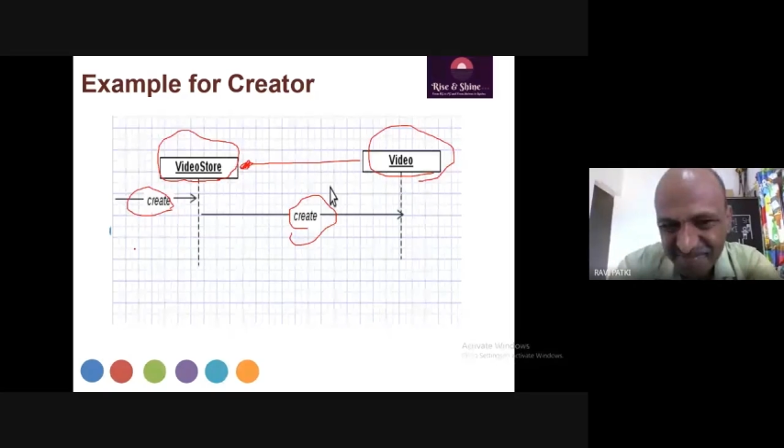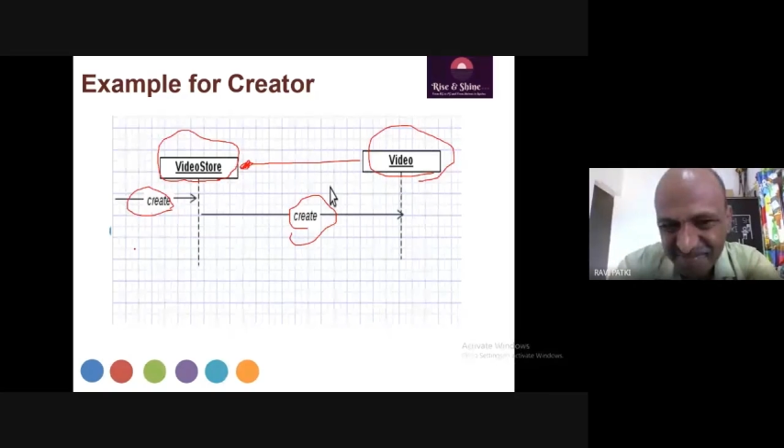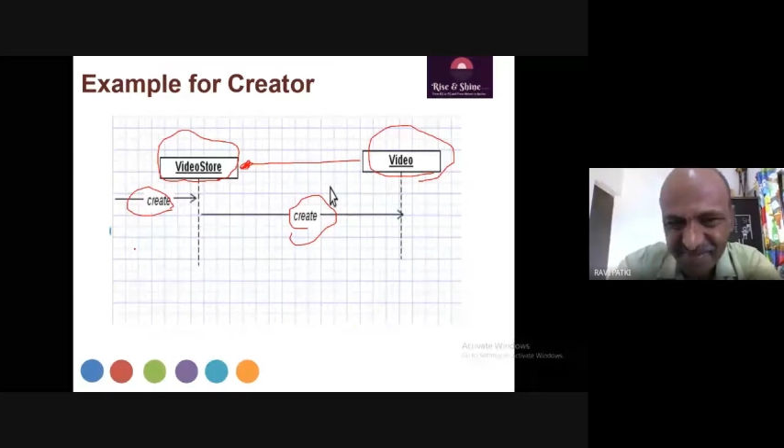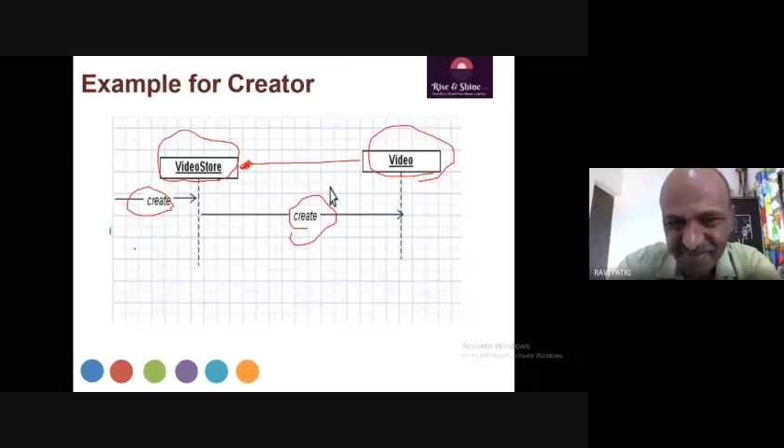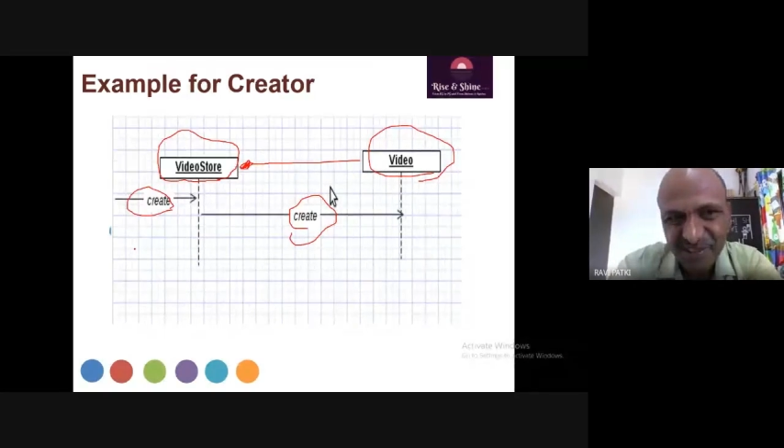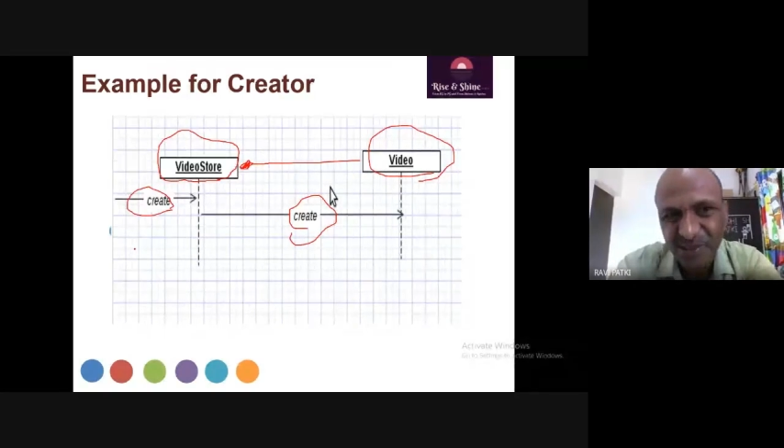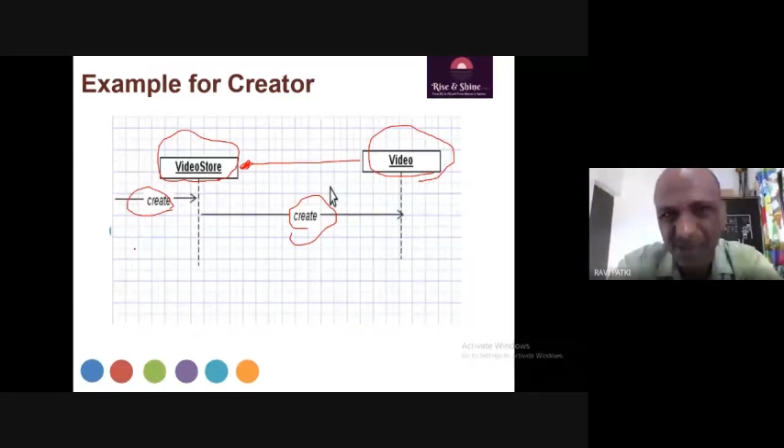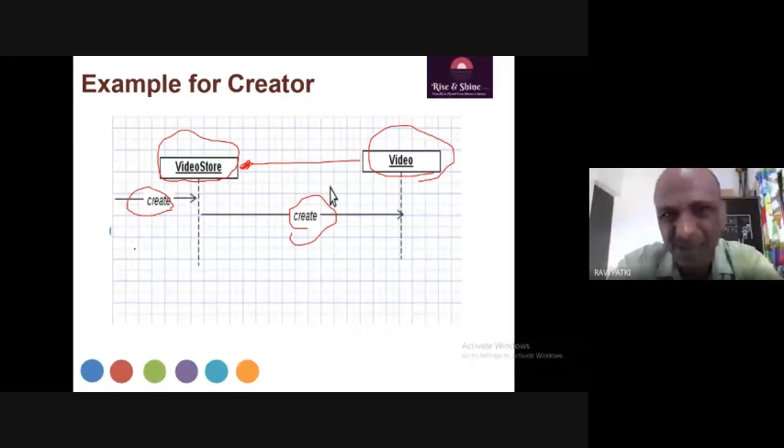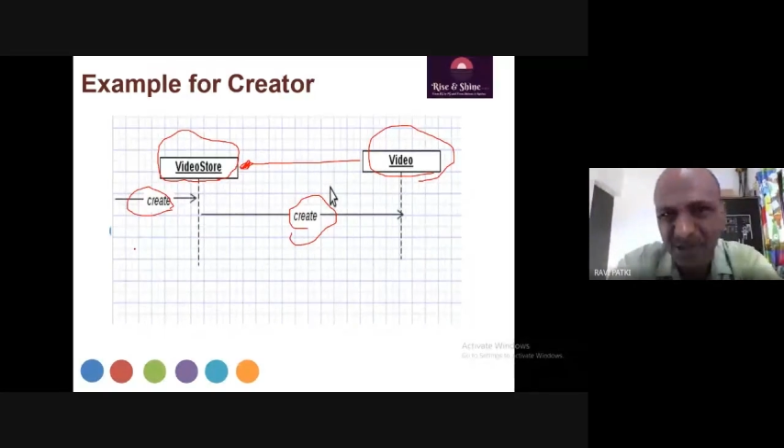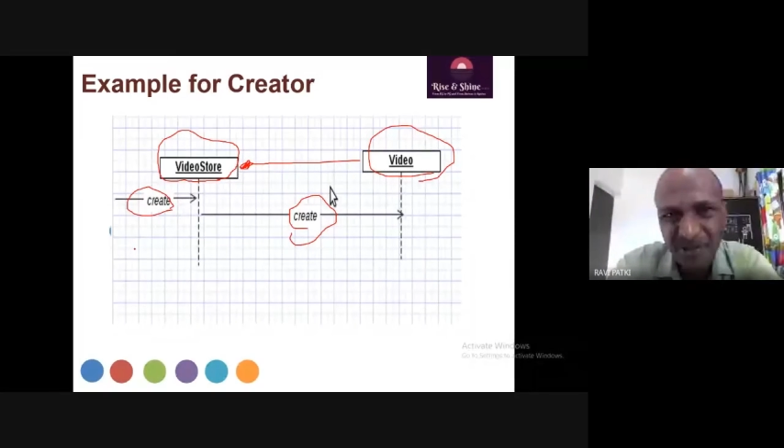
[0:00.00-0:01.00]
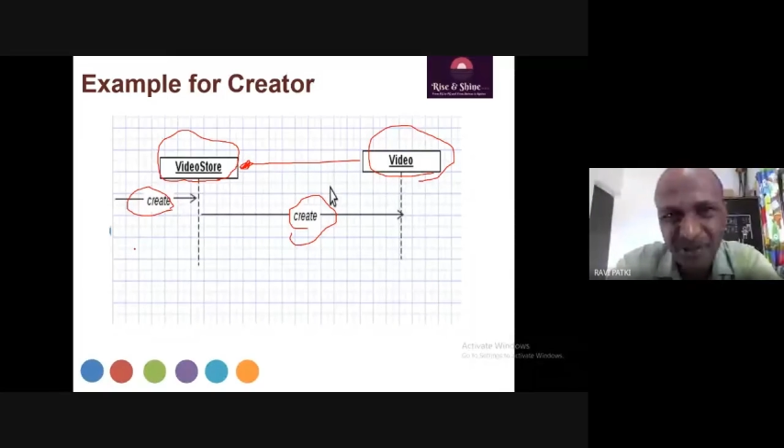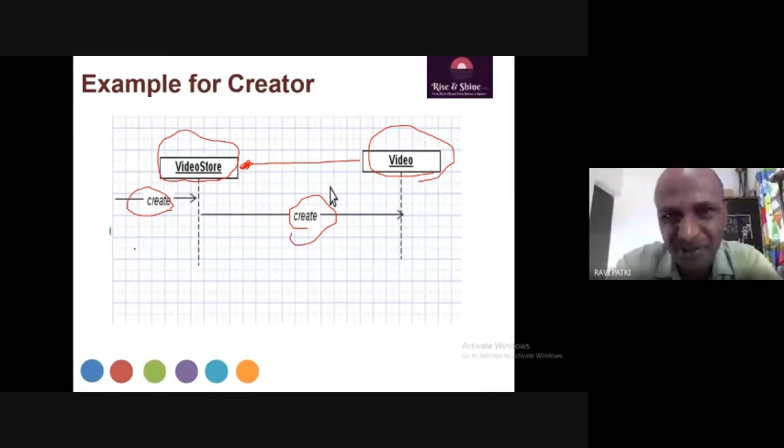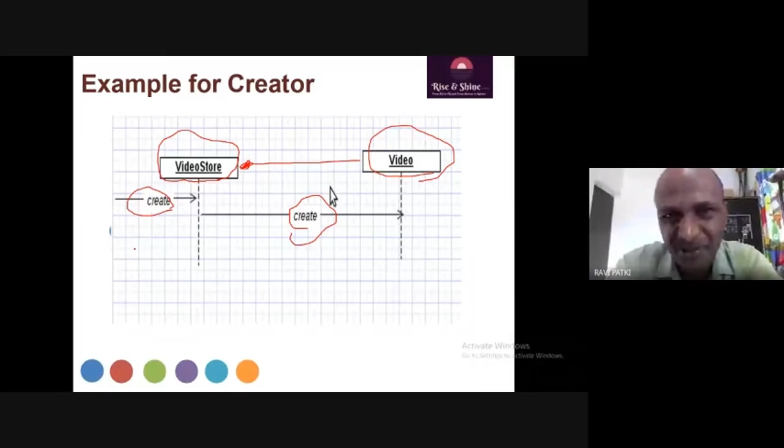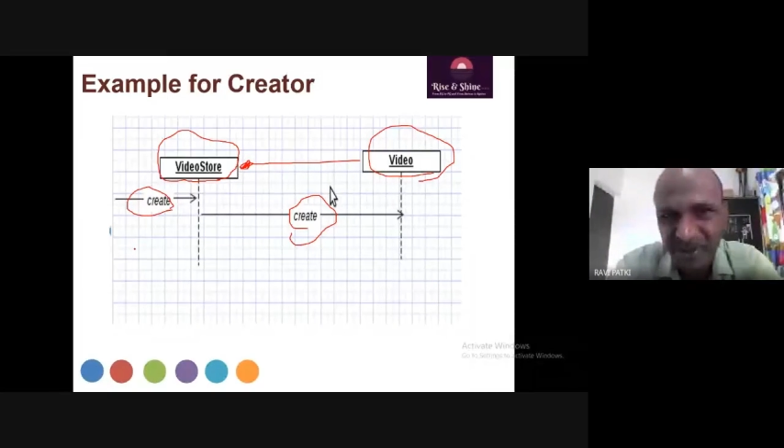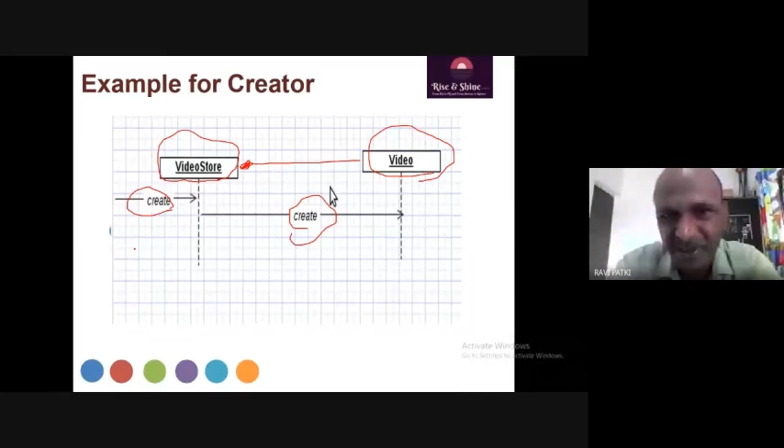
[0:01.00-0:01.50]
So
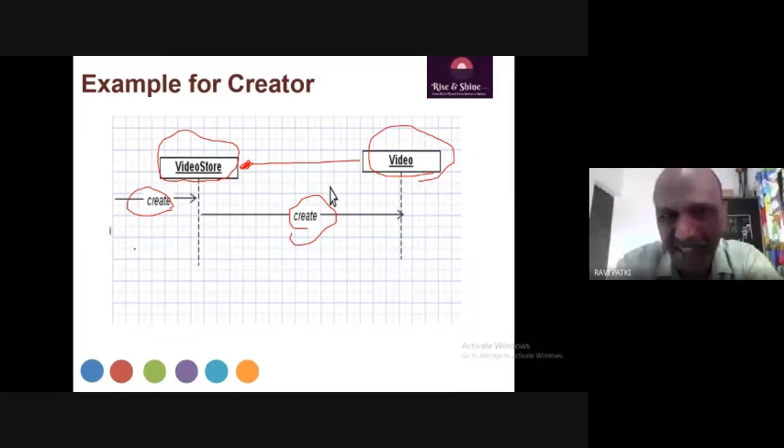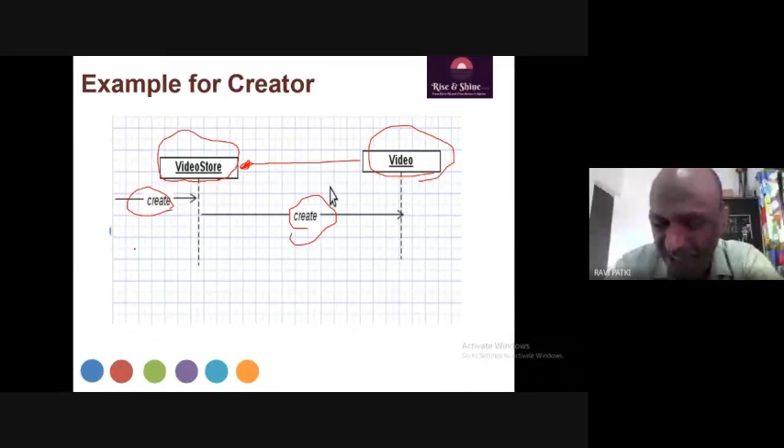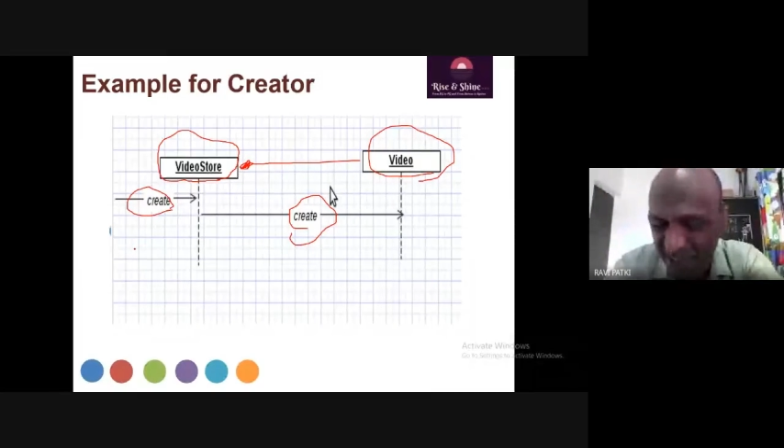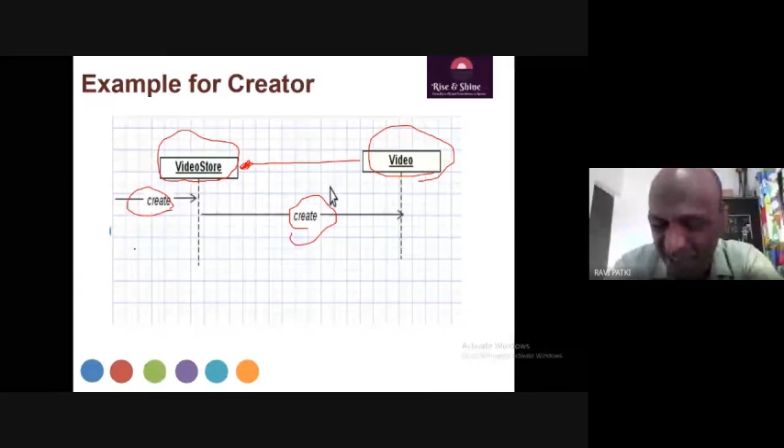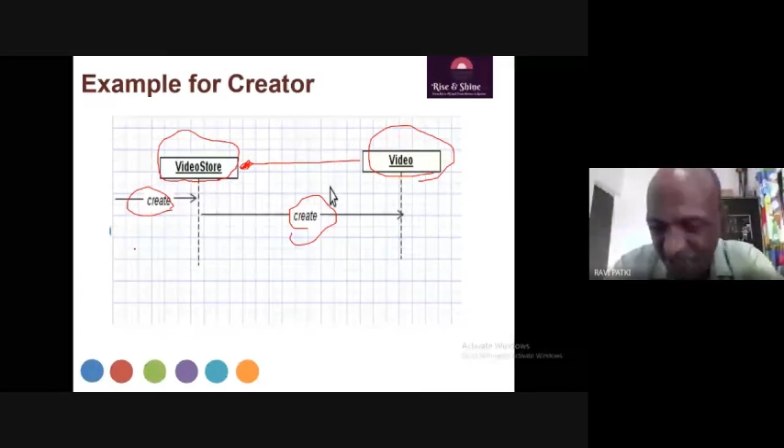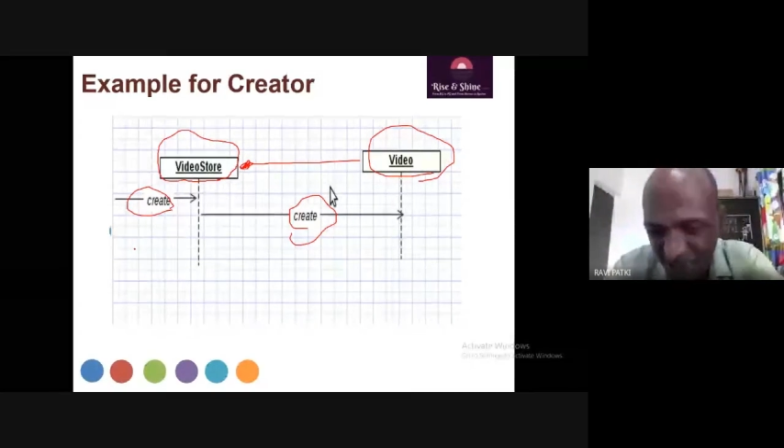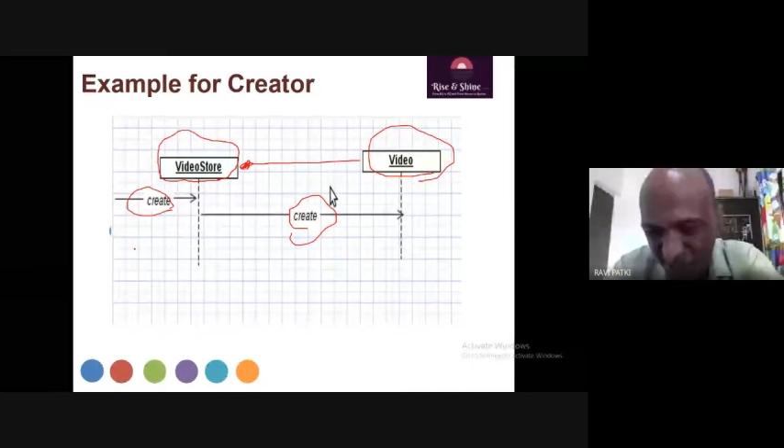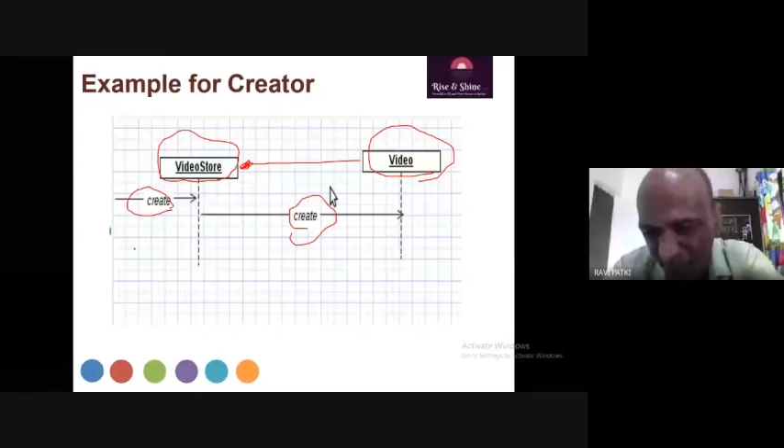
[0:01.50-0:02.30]
creator is a pattern for